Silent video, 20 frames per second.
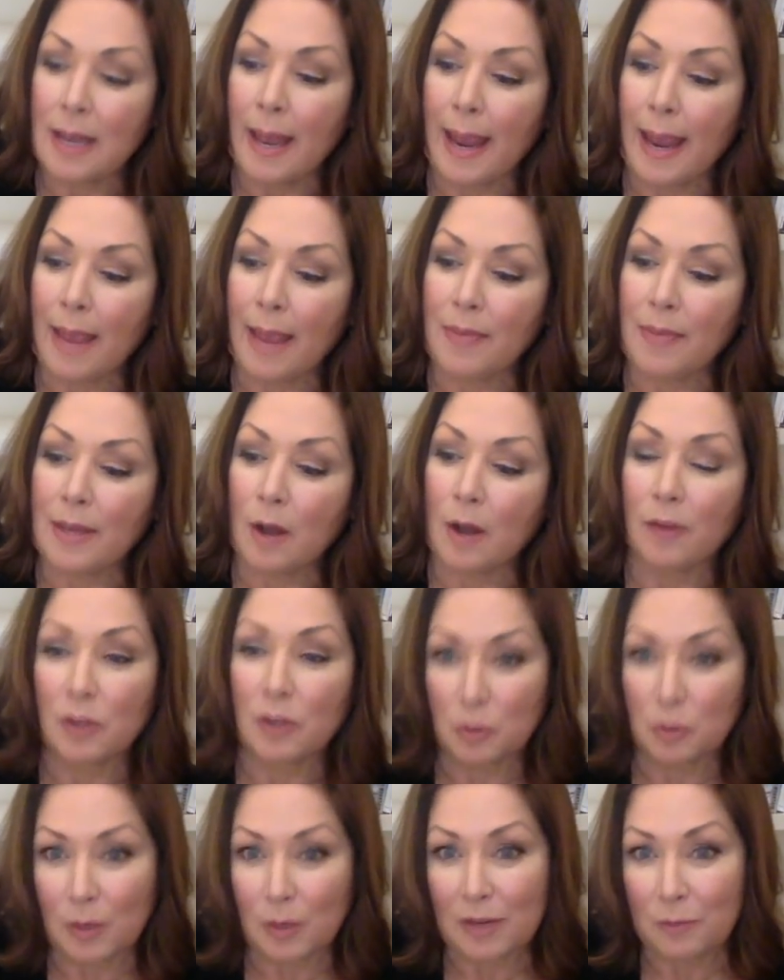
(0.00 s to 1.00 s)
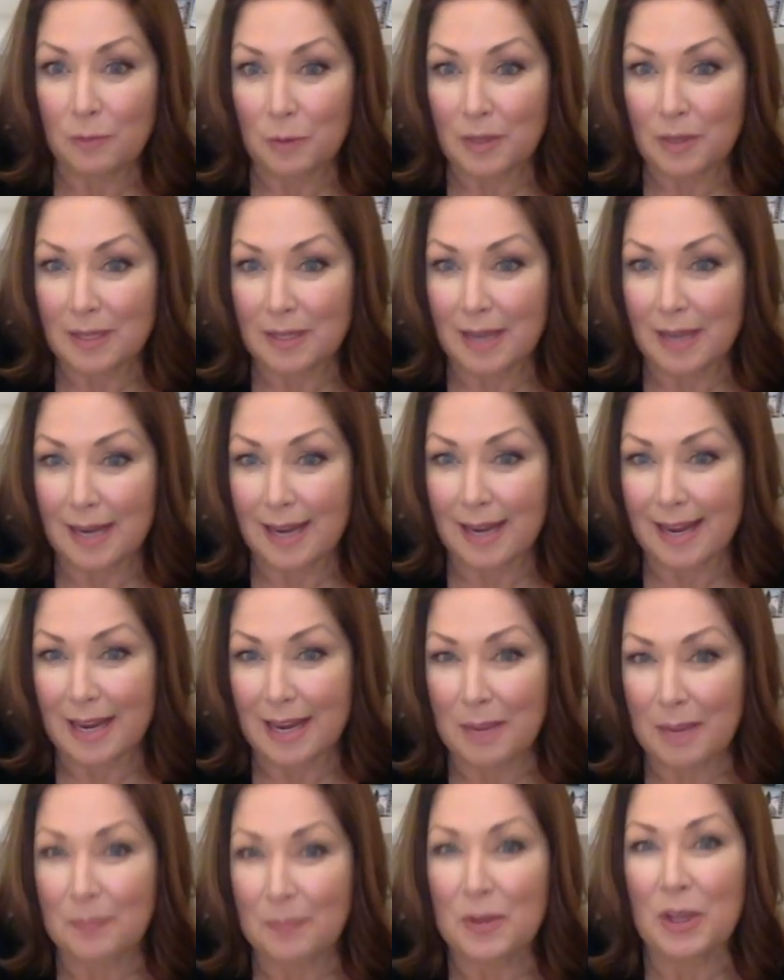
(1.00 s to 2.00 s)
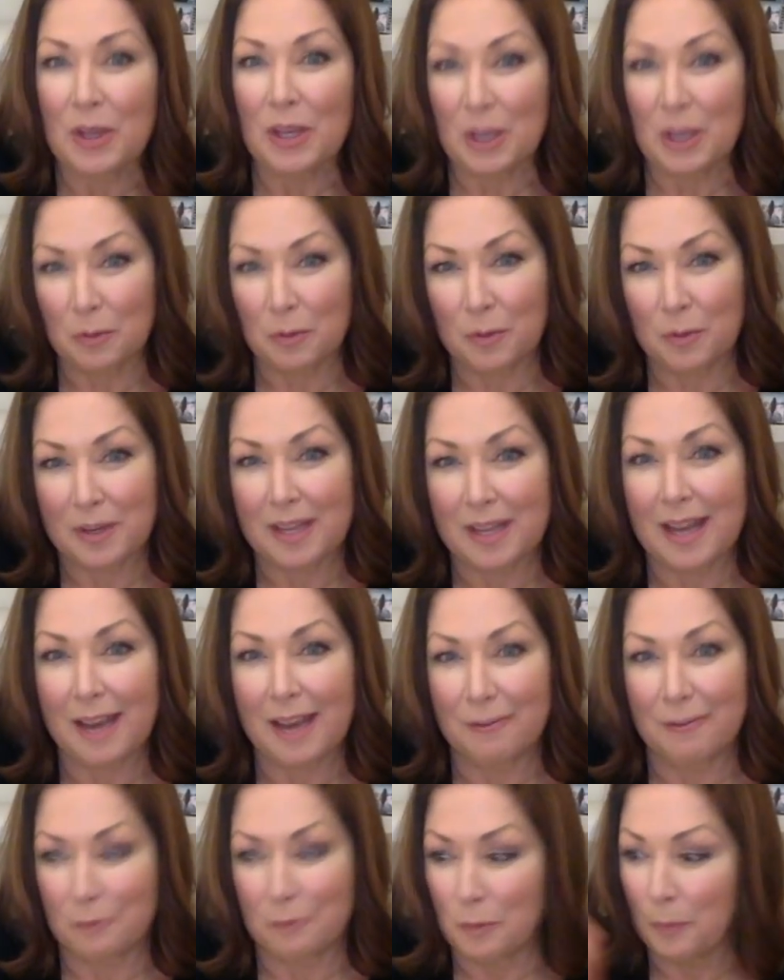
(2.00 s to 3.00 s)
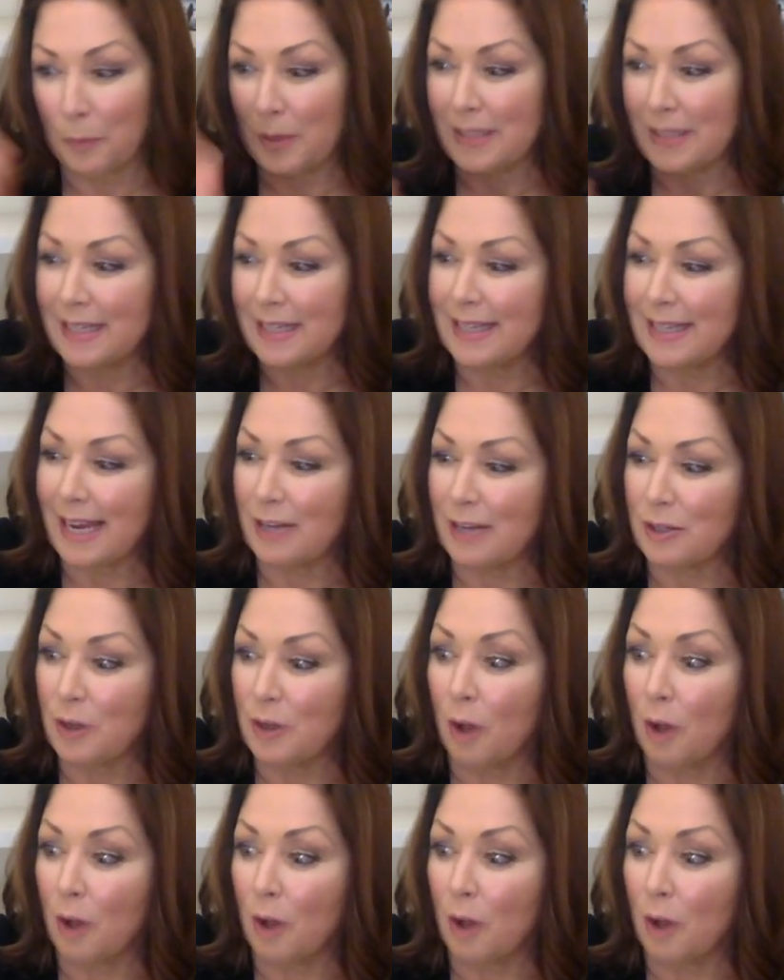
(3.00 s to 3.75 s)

And then on the 24th at 9 a.m., it will get a full presentation.